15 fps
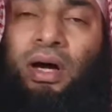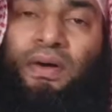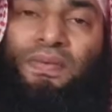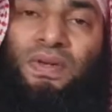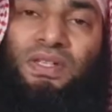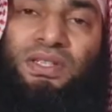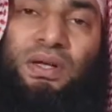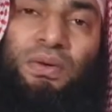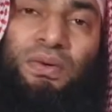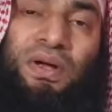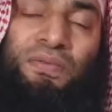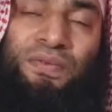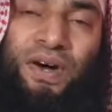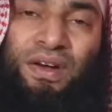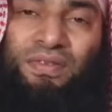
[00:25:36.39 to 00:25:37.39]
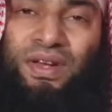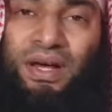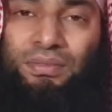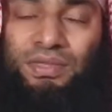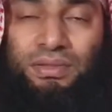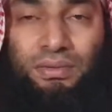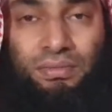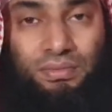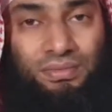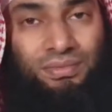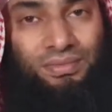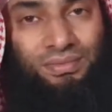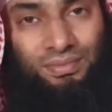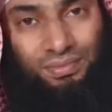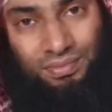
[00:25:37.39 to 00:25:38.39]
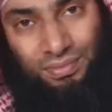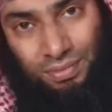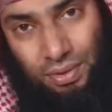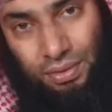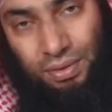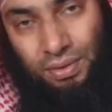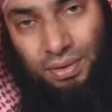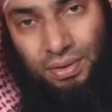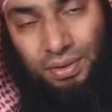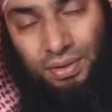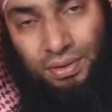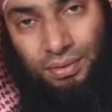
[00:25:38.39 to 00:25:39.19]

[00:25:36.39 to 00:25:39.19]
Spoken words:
I finished the Quran 5 times. Good.